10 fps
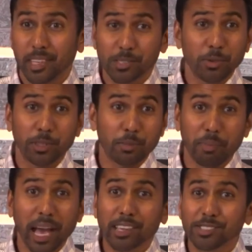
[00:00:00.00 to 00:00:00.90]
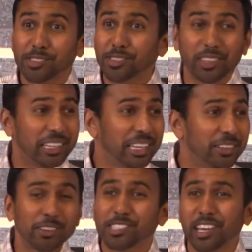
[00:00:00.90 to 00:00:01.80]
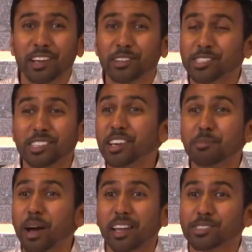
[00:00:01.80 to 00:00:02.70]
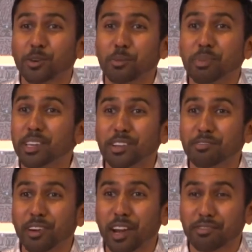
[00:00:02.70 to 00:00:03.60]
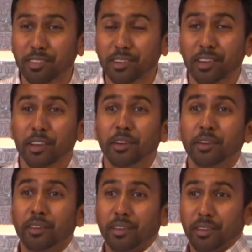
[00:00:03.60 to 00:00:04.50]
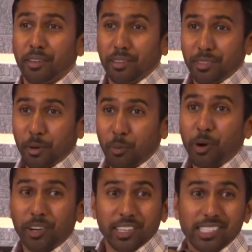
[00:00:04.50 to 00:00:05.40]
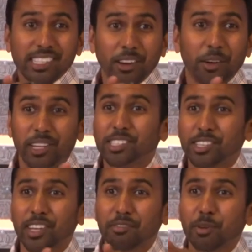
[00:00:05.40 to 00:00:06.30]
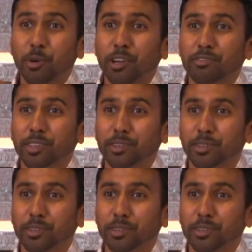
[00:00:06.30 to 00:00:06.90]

Guess what? The pastor, the leaders, the elders, none of us is going to be here forever. The work is set on each and every one of you.